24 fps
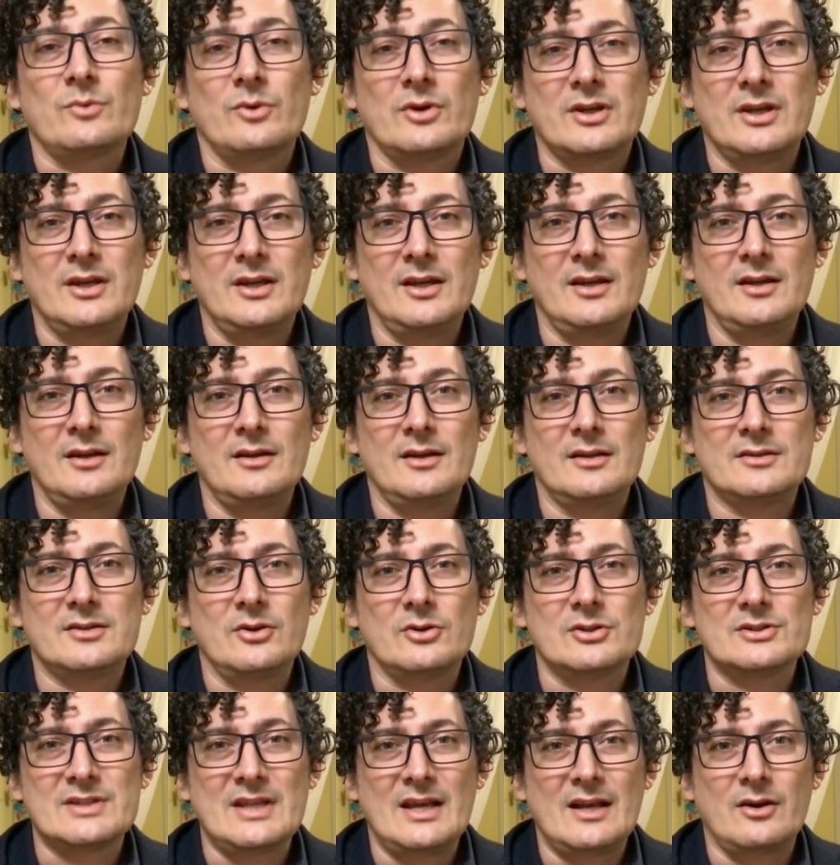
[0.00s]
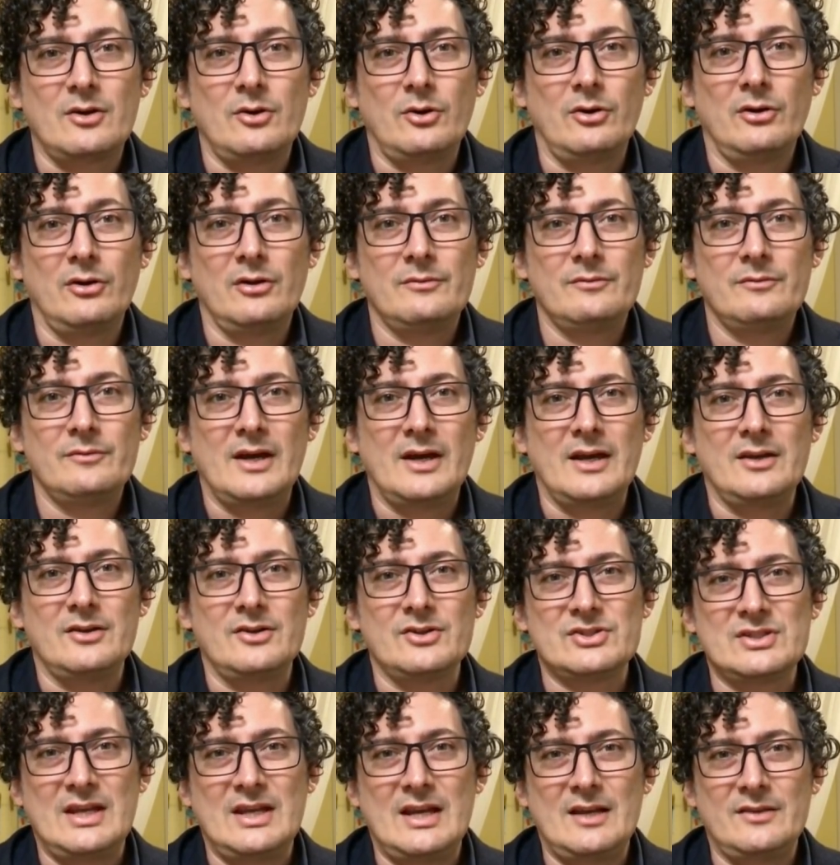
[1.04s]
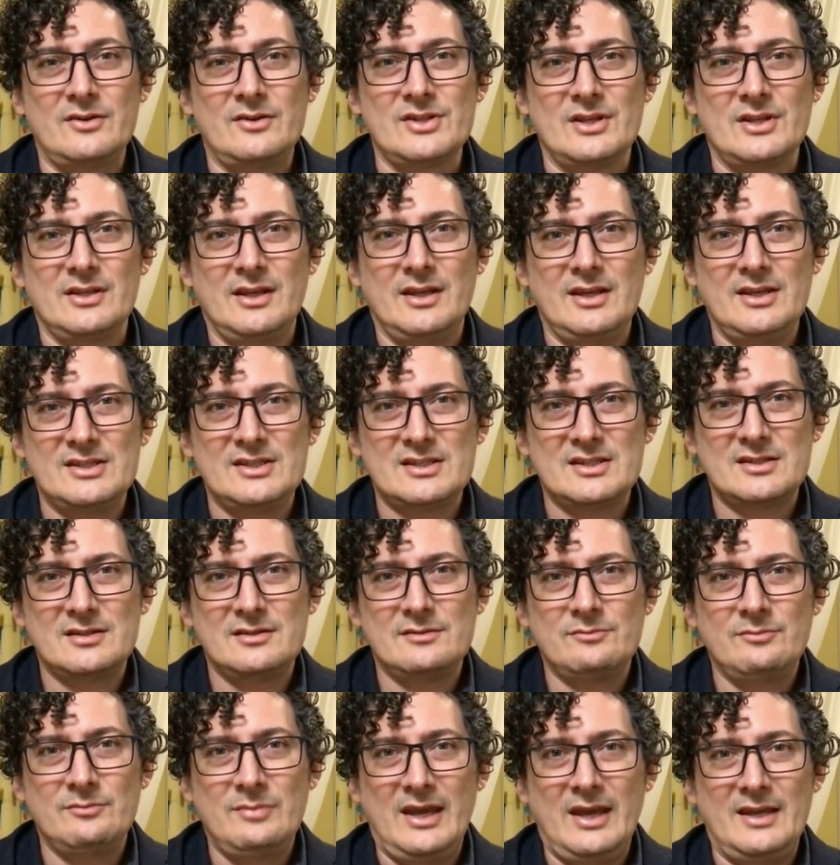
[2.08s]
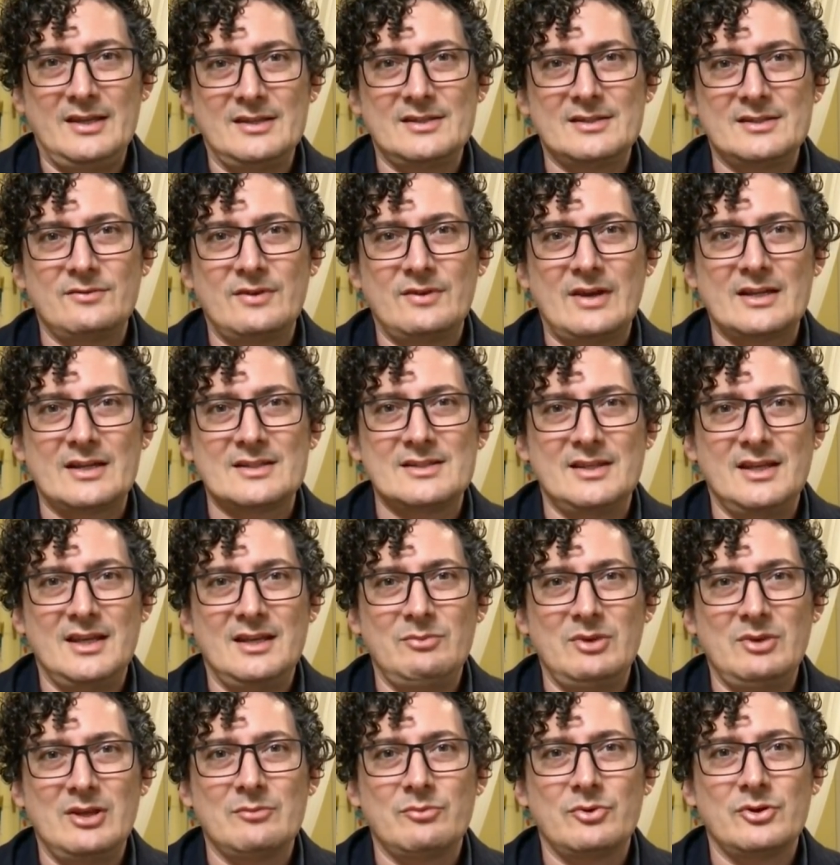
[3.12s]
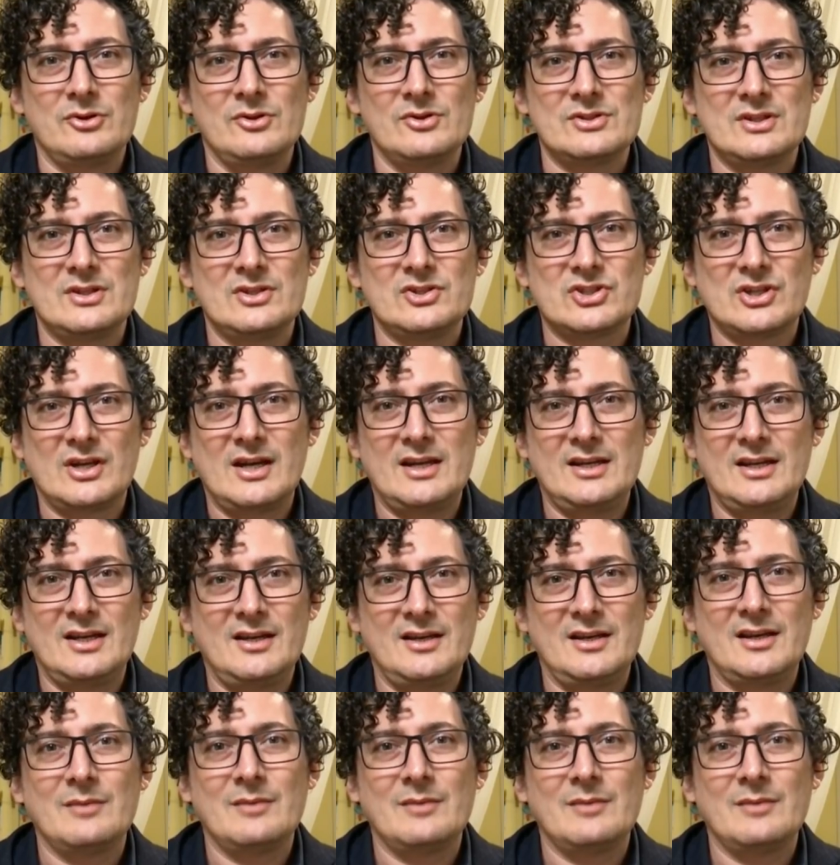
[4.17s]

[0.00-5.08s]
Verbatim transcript: is working towards that goal. I understand there's a yeast-based vaccine being produced in China,